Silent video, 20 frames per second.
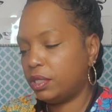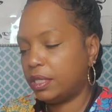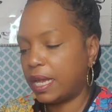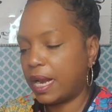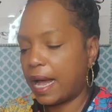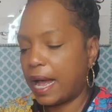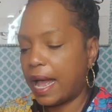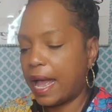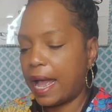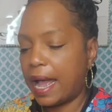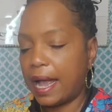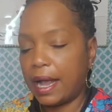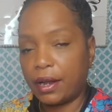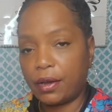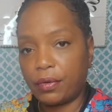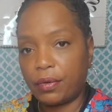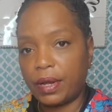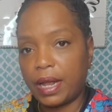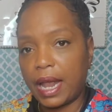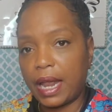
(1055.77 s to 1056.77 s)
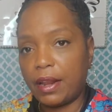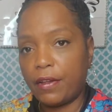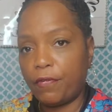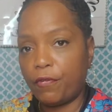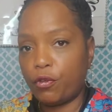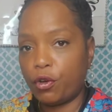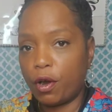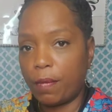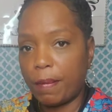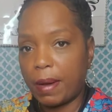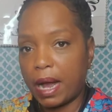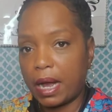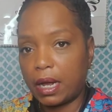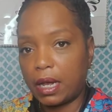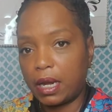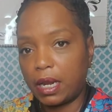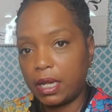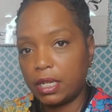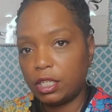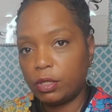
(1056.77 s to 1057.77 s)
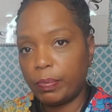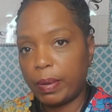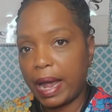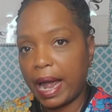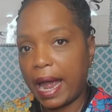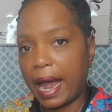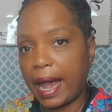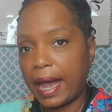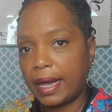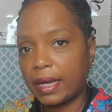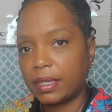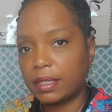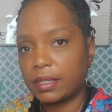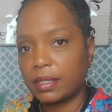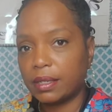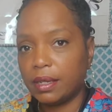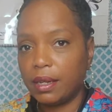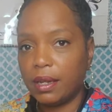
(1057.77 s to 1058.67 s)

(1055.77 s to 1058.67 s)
that I had created for my clutch bags